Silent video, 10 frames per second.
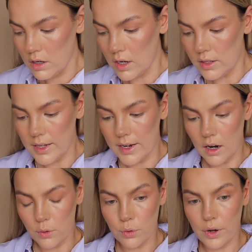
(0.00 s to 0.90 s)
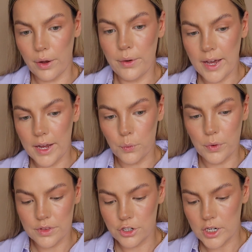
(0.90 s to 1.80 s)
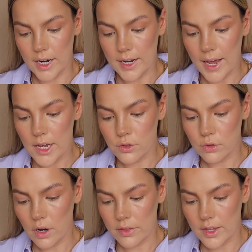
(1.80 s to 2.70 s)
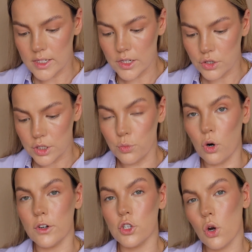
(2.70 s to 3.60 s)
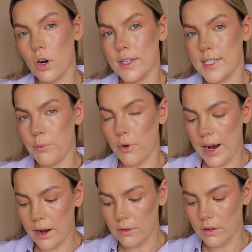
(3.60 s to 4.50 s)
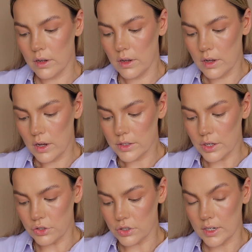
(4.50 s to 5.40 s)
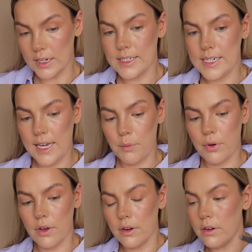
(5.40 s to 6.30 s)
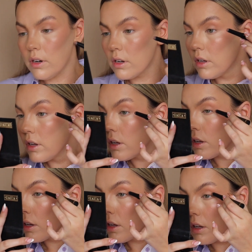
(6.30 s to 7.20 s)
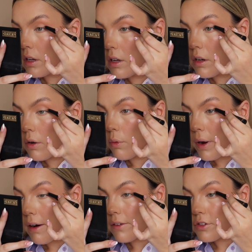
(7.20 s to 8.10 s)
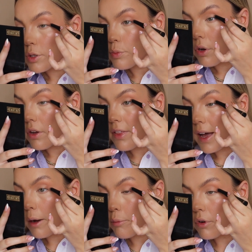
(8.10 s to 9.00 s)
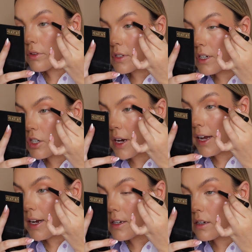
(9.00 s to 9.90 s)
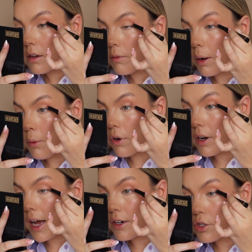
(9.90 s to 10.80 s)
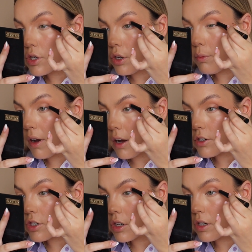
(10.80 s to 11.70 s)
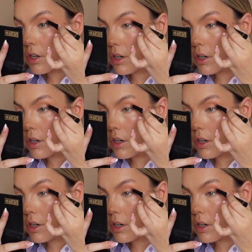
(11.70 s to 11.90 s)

And then I will go in with the shade Hazelnut. This is just more of a chocolatey brown. So it's just going to deepen where I've just put that bronzy shade. But I'm not going to add too much.